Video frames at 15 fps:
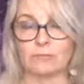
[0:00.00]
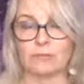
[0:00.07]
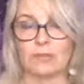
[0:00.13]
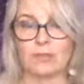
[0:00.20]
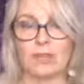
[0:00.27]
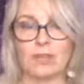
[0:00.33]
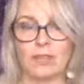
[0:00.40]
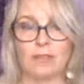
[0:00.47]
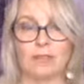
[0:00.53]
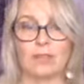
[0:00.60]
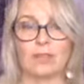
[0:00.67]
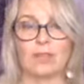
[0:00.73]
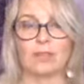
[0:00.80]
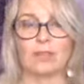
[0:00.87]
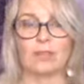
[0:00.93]

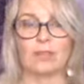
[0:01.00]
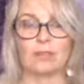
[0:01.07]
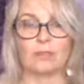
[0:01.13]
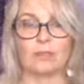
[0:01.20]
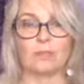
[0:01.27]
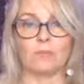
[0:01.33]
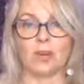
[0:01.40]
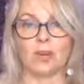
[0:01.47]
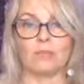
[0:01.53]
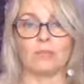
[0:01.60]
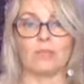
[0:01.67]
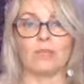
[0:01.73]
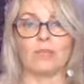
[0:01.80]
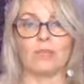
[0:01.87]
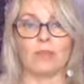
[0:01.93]
receive
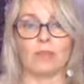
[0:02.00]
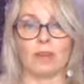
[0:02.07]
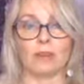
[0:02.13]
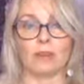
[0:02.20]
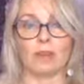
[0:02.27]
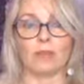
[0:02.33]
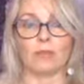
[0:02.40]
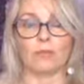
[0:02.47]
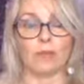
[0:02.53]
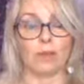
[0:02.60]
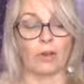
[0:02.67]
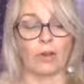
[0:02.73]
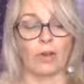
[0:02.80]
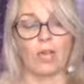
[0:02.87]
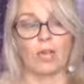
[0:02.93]
whatever it is you're asking
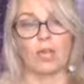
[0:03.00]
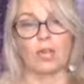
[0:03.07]
for.